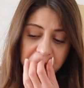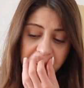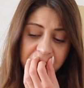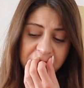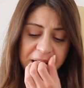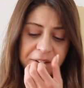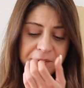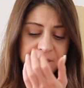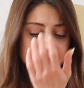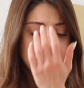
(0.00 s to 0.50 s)
And
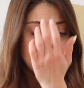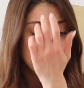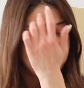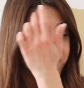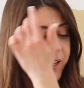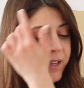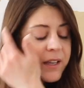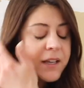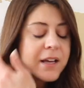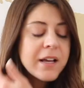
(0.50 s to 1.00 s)
I feel
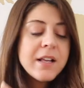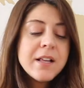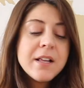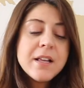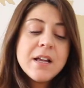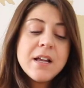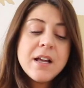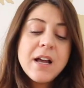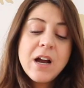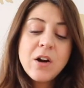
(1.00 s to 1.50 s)
like
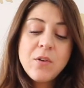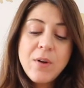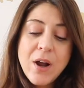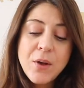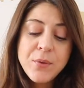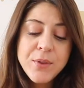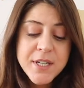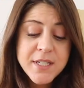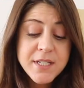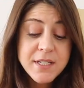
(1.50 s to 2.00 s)

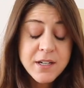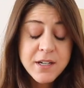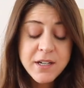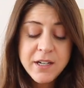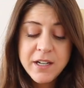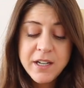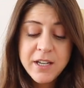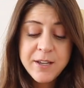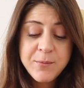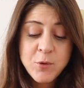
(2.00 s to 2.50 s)
around this
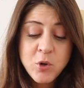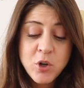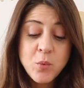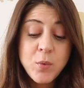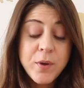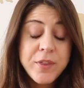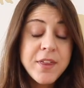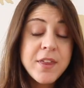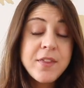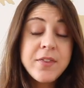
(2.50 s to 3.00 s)
time or
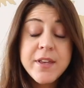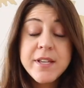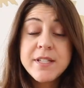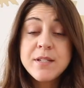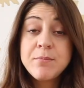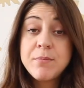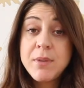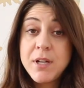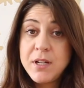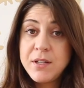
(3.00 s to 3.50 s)
within this
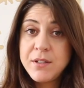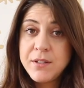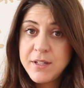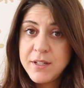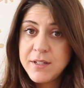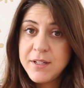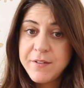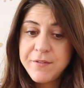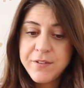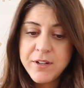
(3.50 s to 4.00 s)
month,
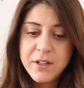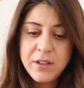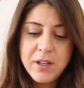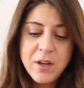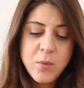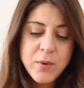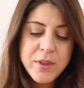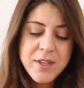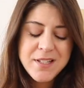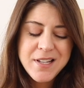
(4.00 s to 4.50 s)
definitely
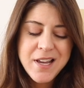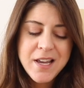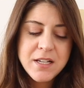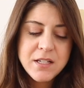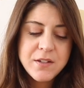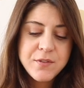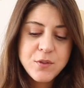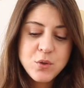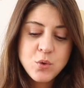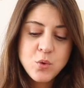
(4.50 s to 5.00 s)
with this
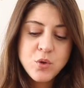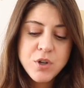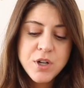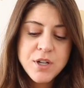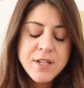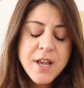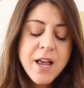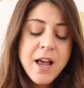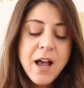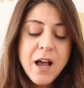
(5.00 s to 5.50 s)
Ace of
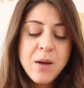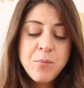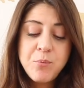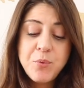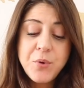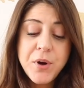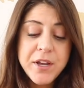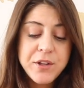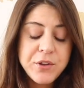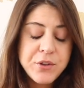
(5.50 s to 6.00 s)
Swords, a
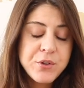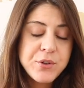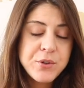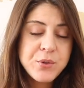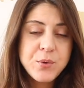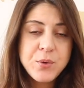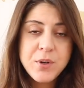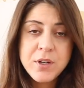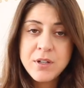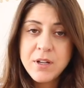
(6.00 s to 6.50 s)

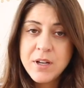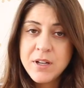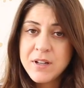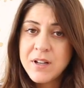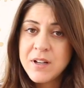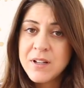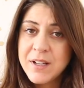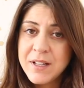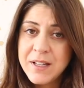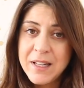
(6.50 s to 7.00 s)
breakthrough,
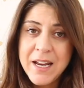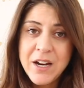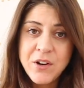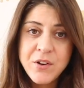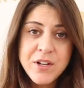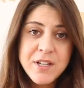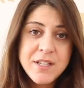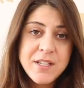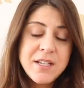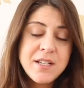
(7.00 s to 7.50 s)
a
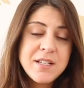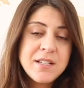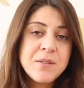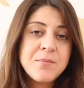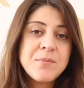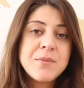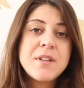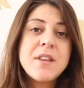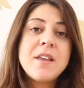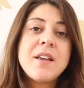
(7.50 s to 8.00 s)
clarity,
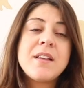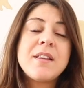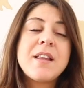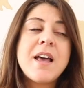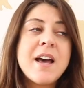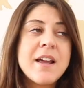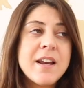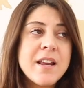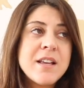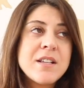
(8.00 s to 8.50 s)
something
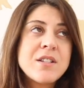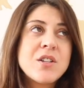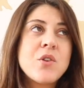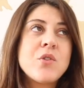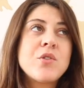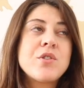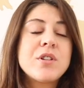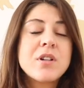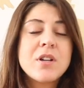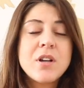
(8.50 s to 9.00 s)
that is
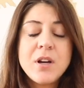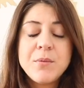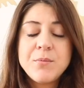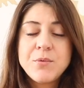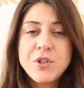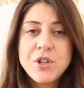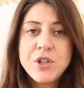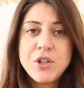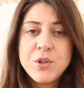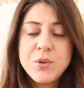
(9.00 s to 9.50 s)
going to come
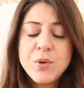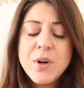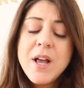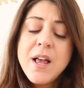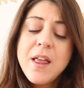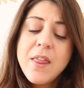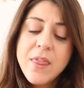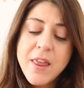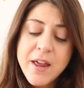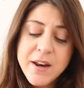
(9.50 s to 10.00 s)
to you
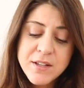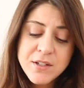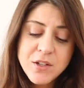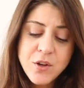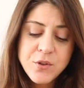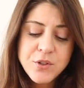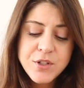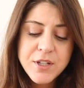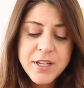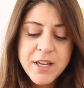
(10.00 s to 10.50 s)
that is
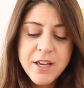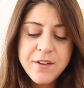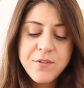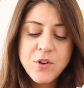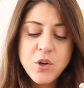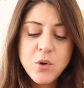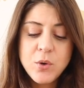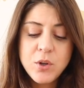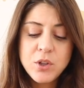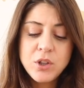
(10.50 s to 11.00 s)
going to give
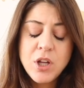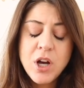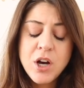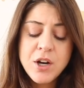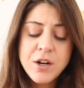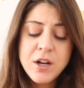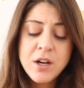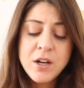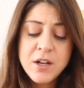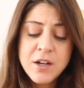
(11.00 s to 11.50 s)
you a
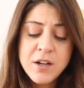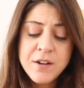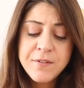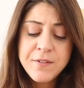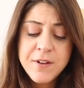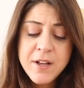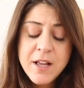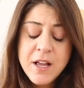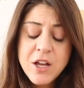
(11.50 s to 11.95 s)
lot of